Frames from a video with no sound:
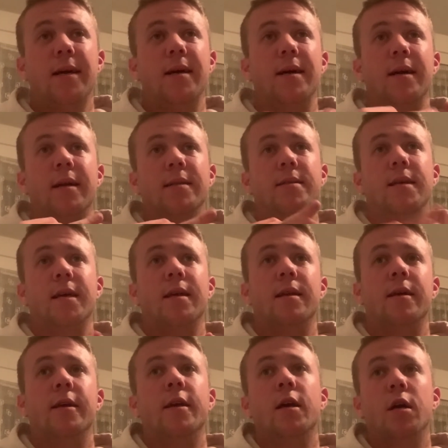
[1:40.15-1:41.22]
and
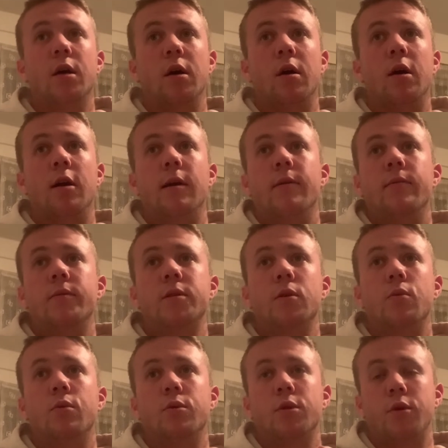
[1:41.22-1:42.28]
secondly, I've still
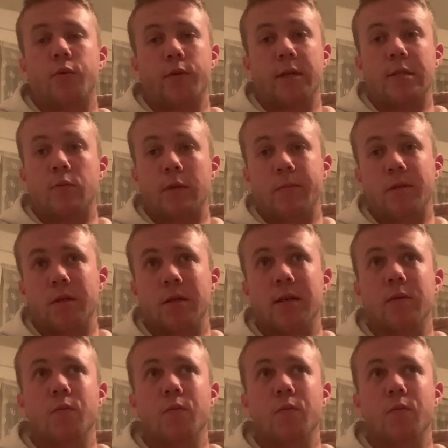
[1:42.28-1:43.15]
got to create a website,